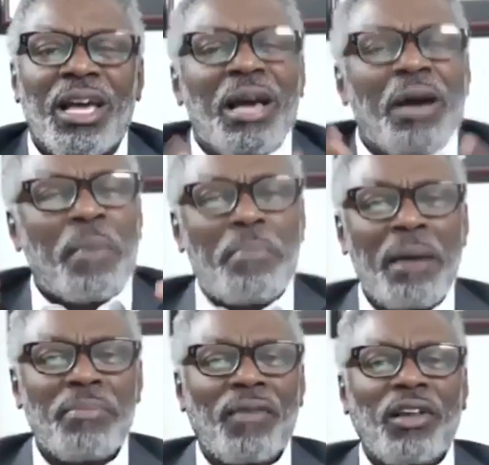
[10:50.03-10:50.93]
But my
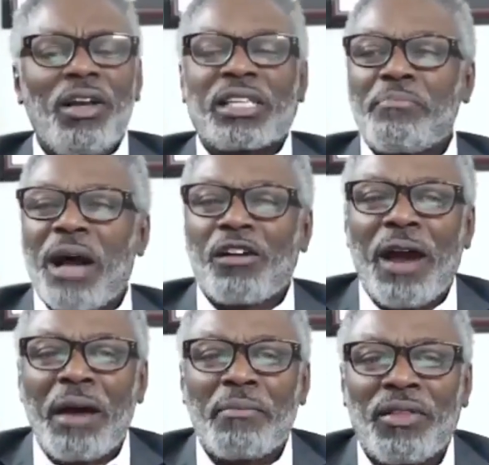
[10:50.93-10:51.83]
mother looked at my
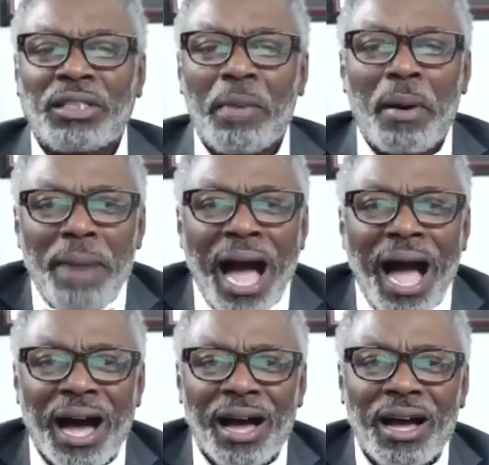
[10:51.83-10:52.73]
grandmother and said, "But
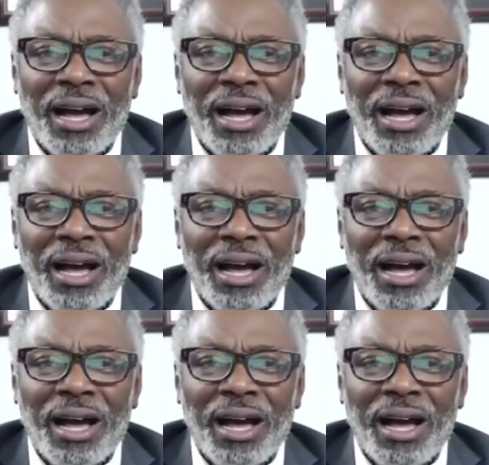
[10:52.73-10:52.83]
Mom,